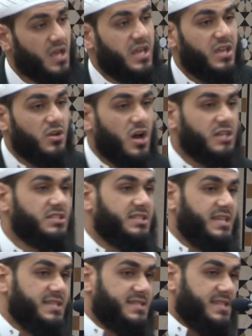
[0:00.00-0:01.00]
He guided
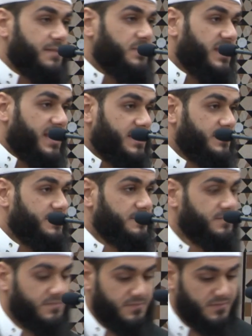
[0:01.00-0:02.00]
his stepdad
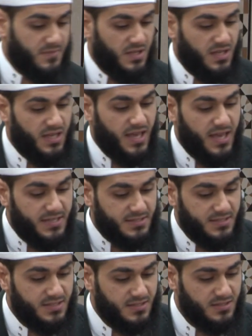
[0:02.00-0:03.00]

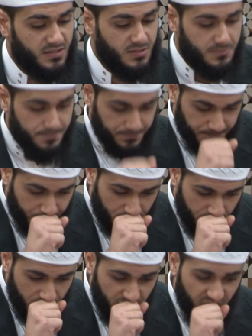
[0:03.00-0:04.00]
and
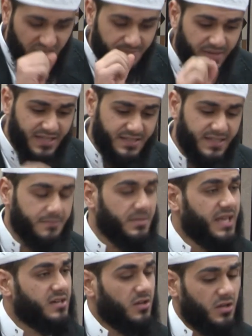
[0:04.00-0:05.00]
he made him
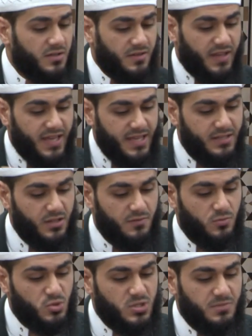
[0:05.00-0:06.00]
later on the head of
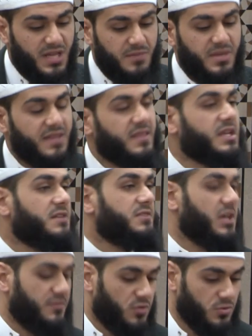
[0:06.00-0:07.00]
a Muslim army and the
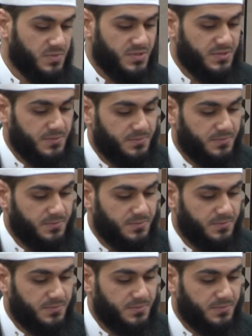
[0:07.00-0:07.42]
governor of Homs.